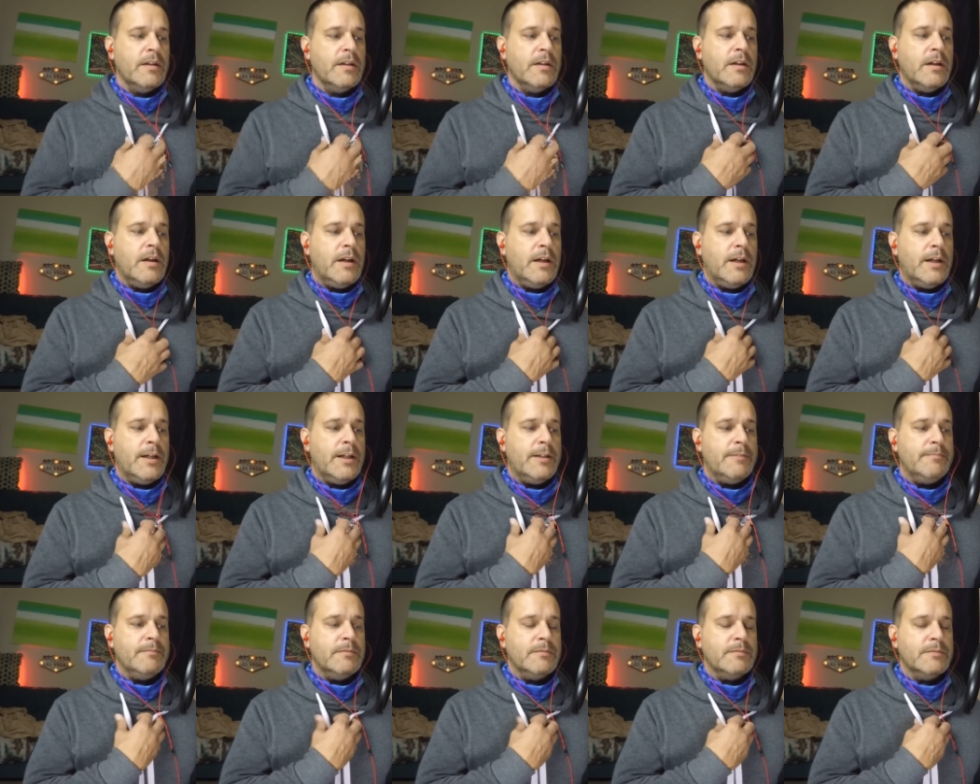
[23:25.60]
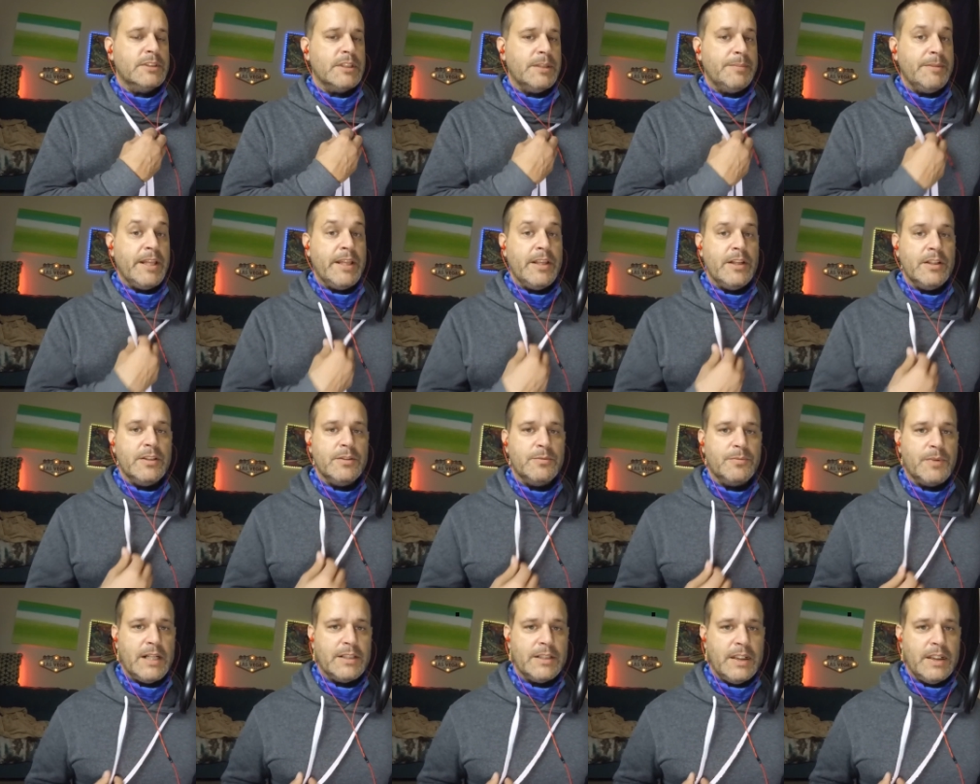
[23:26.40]
some of these
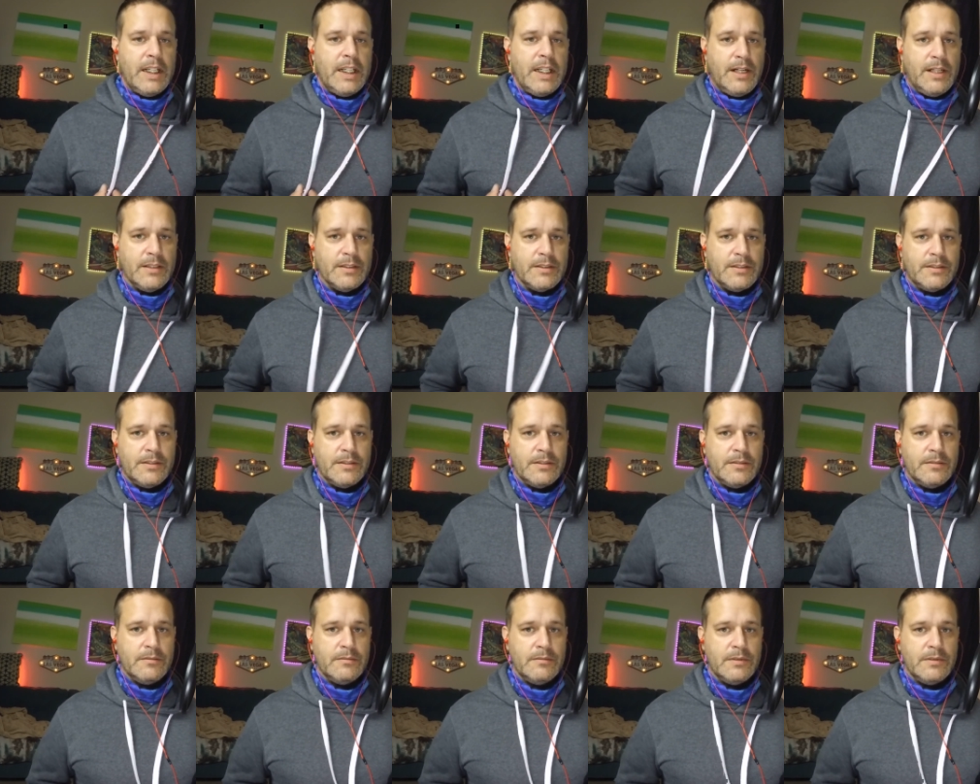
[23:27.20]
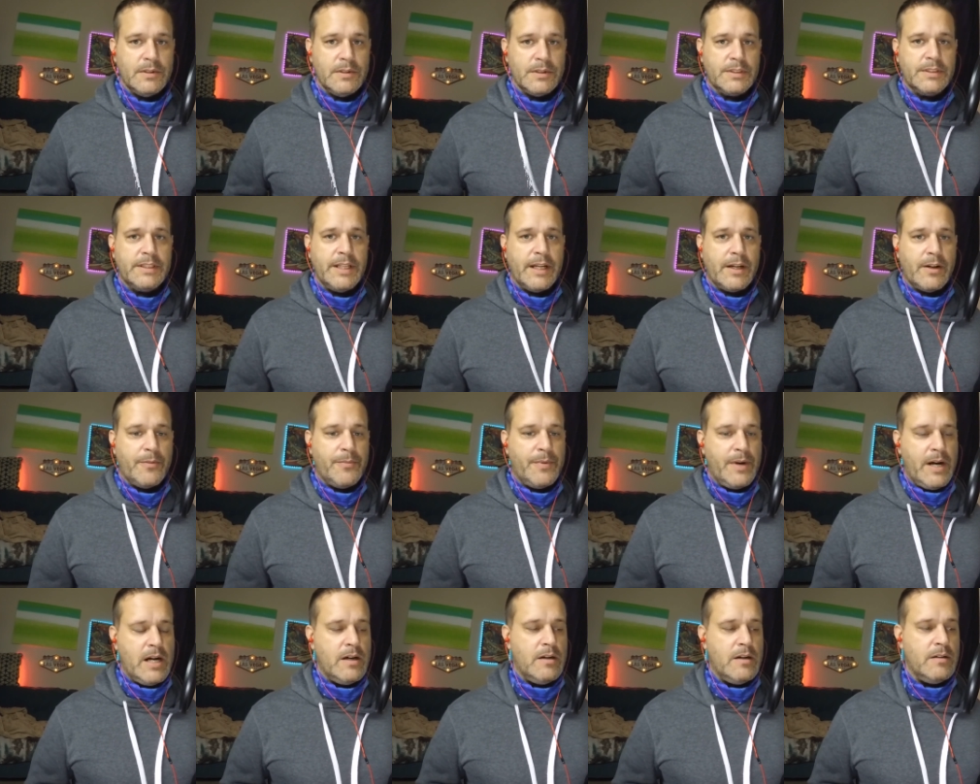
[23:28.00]
restaurants will stick
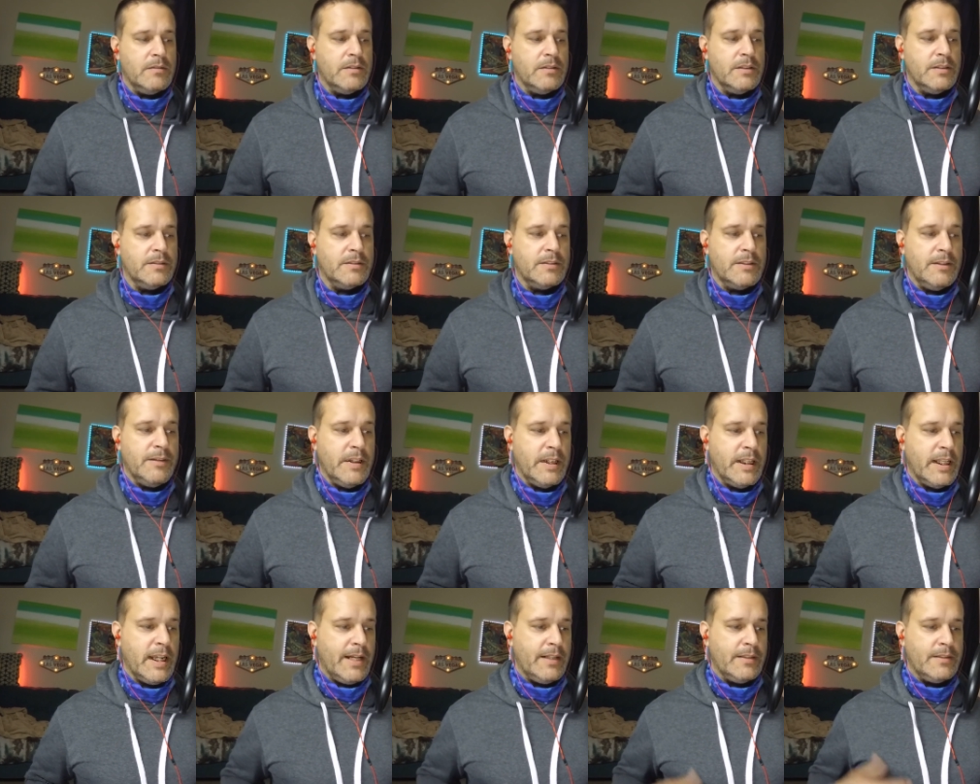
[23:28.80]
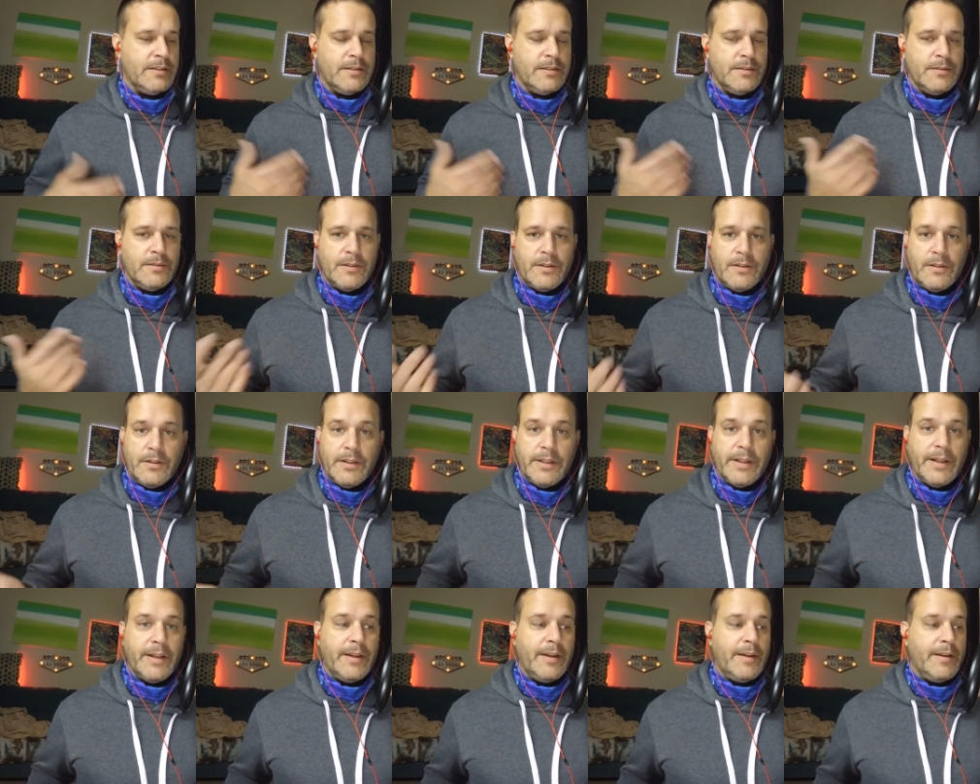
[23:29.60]
around and stuff like that. It's too
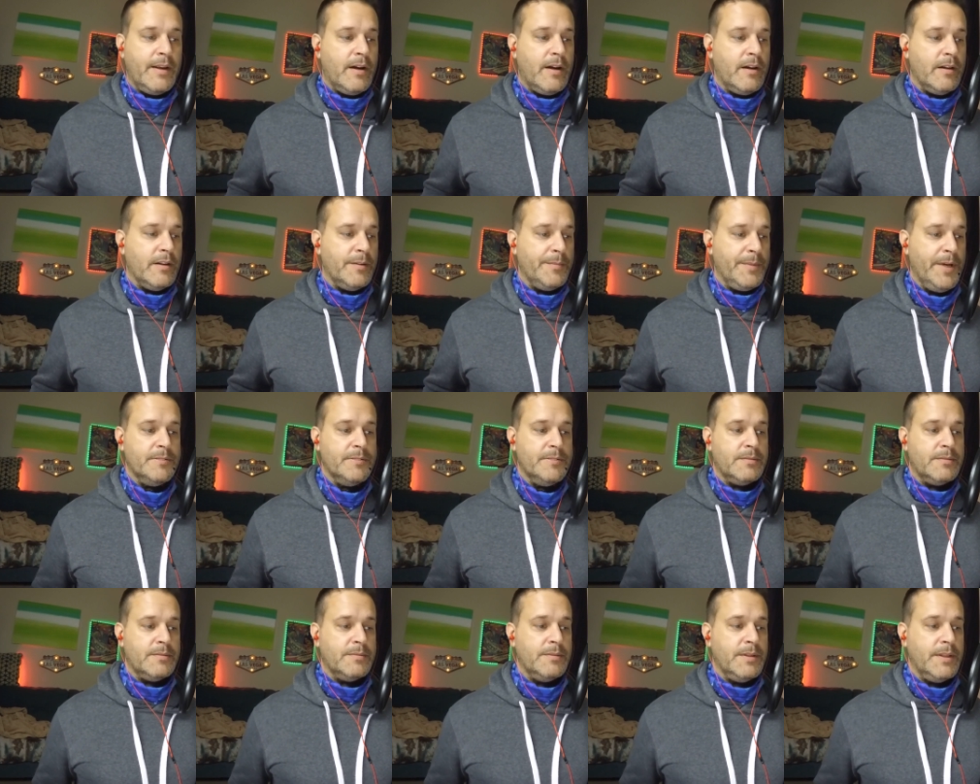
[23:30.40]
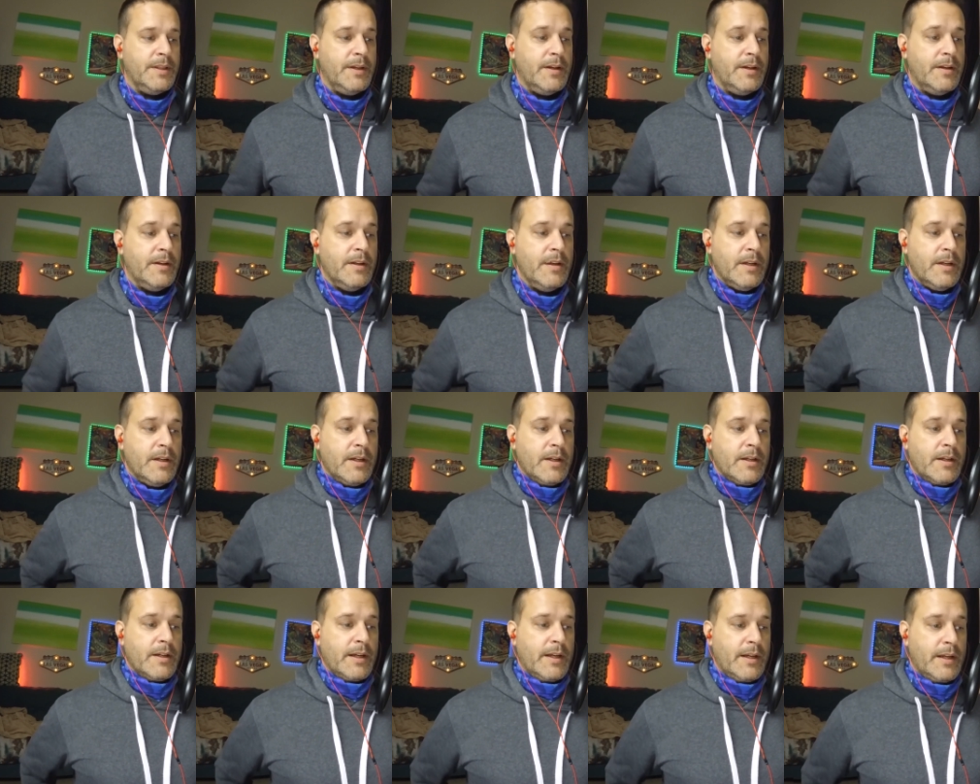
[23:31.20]
early to tell, to be honest with you.
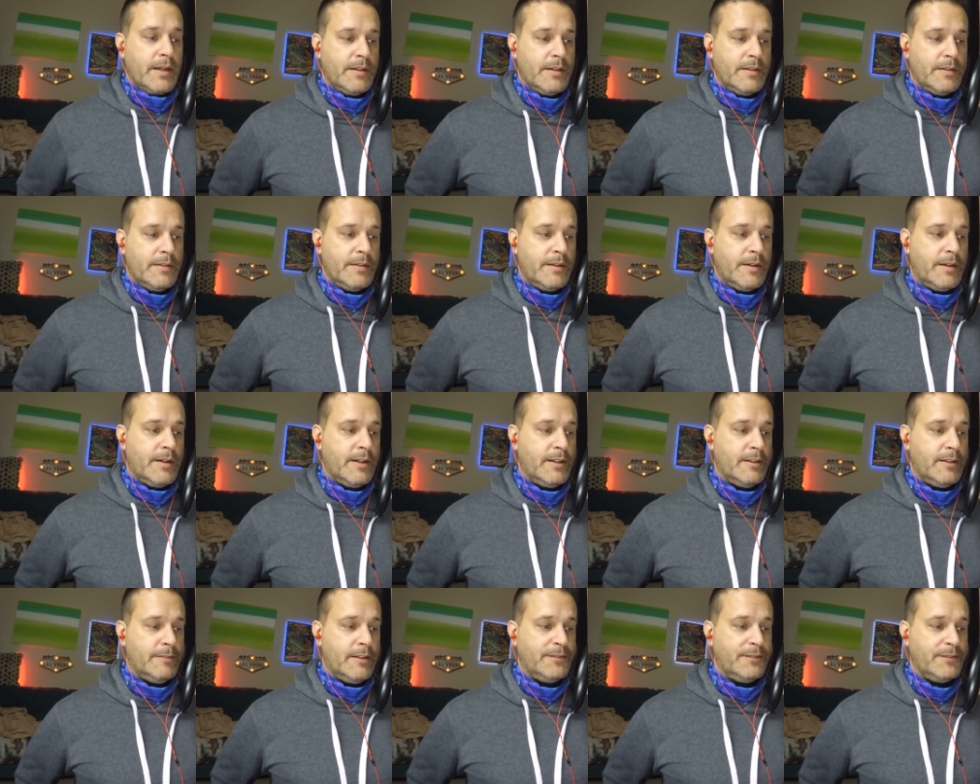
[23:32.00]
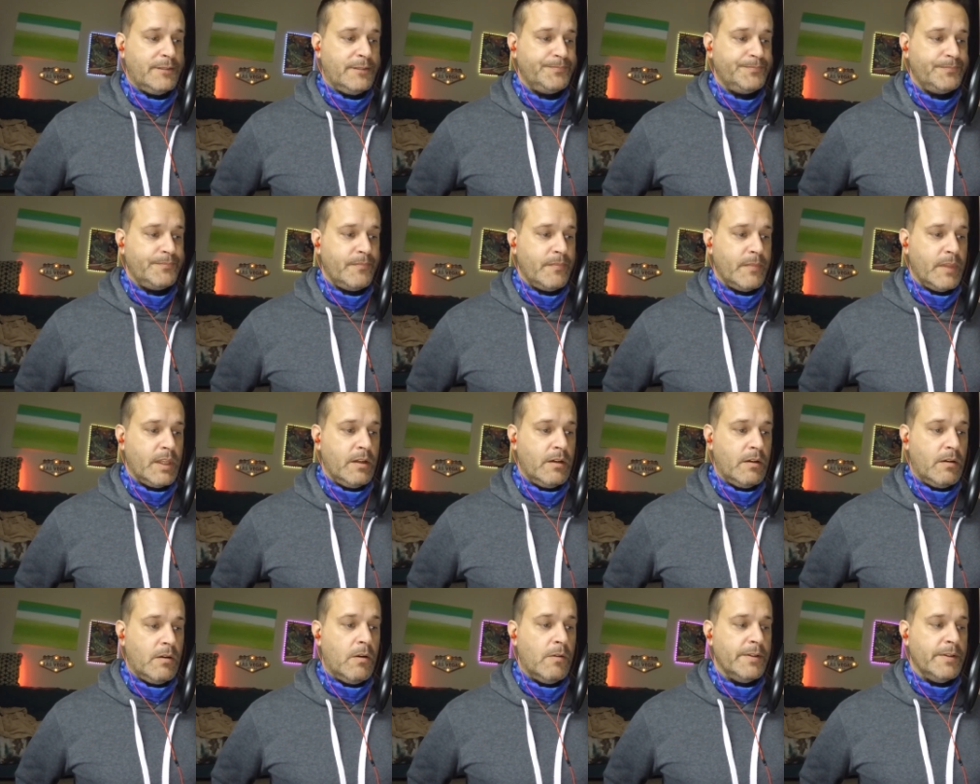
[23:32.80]
And, you
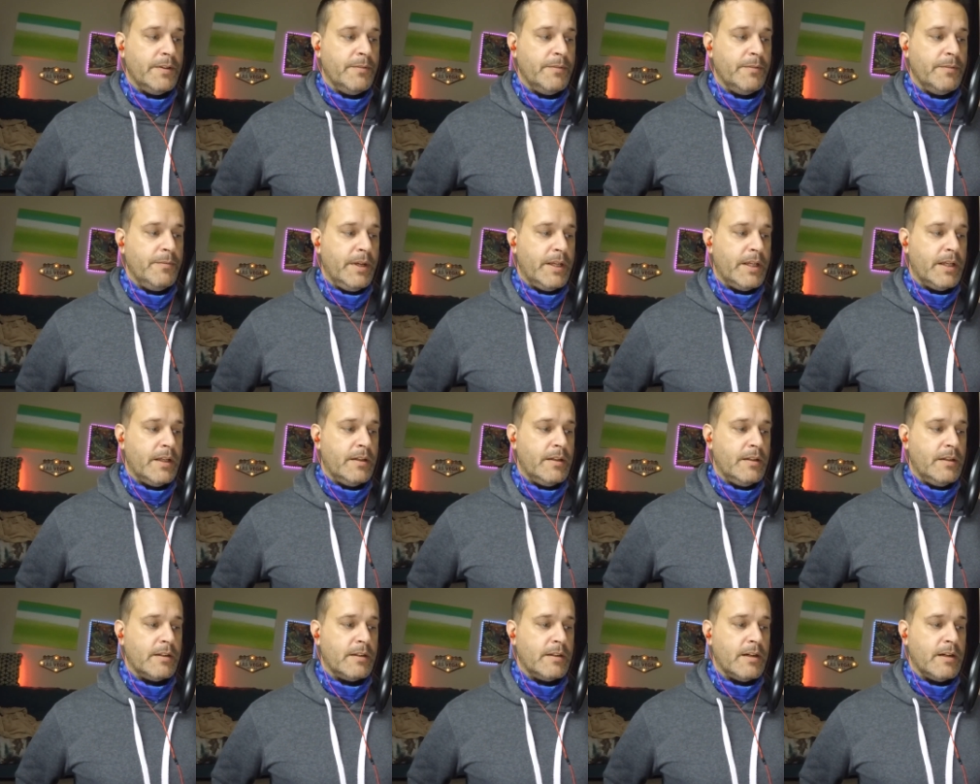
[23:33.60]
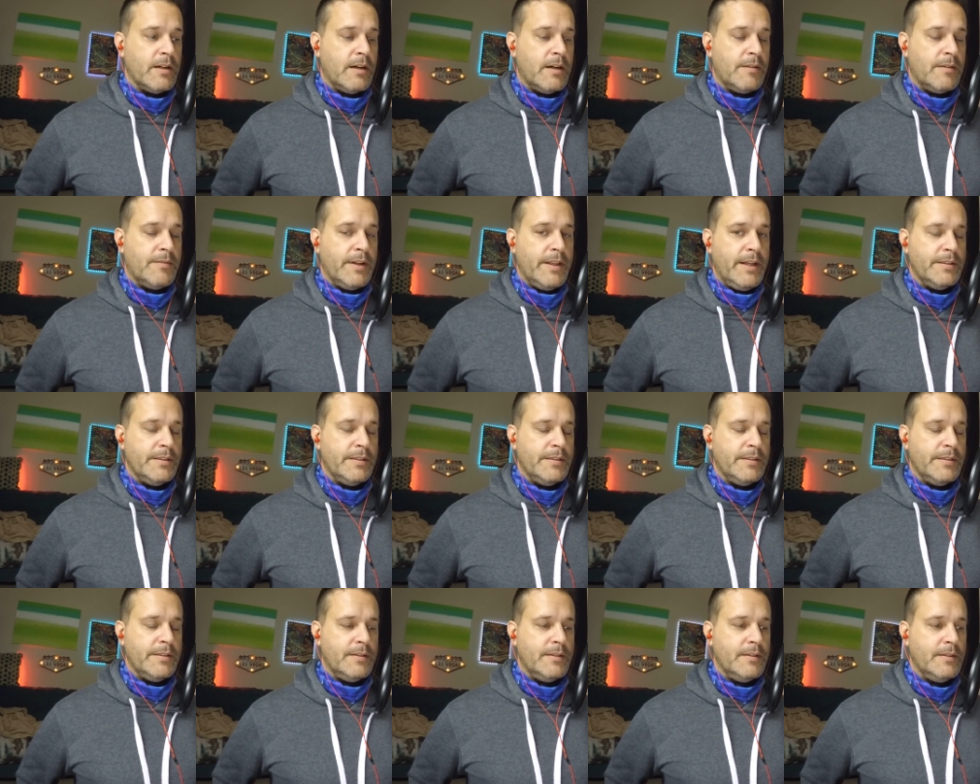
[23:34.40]
know, hopefully we can cover
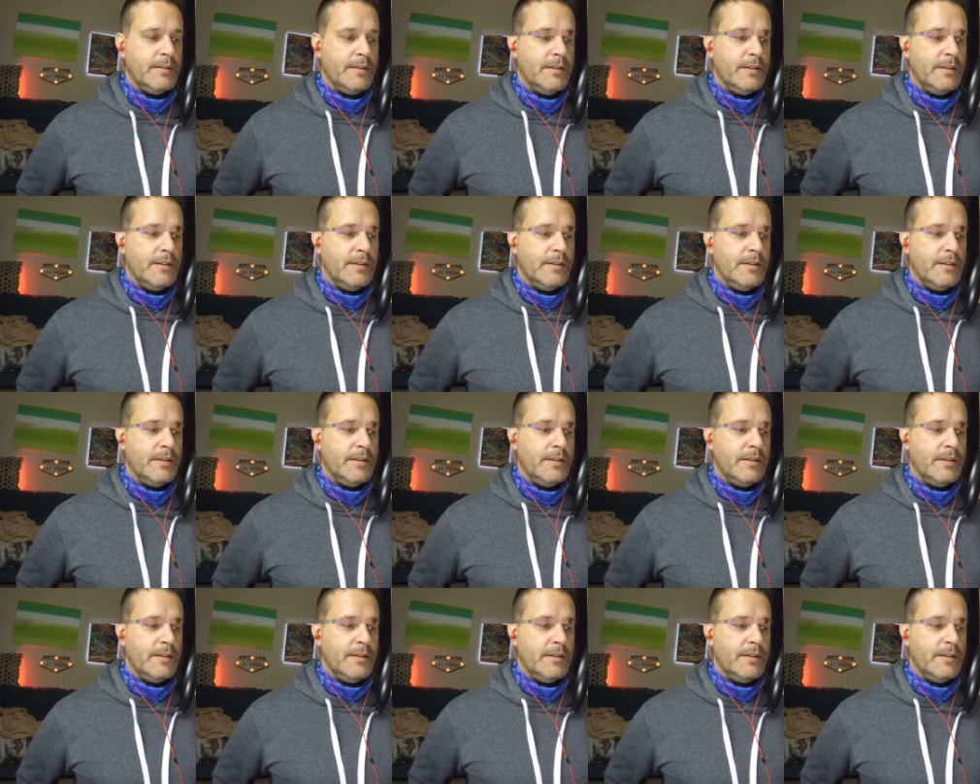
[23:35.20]
that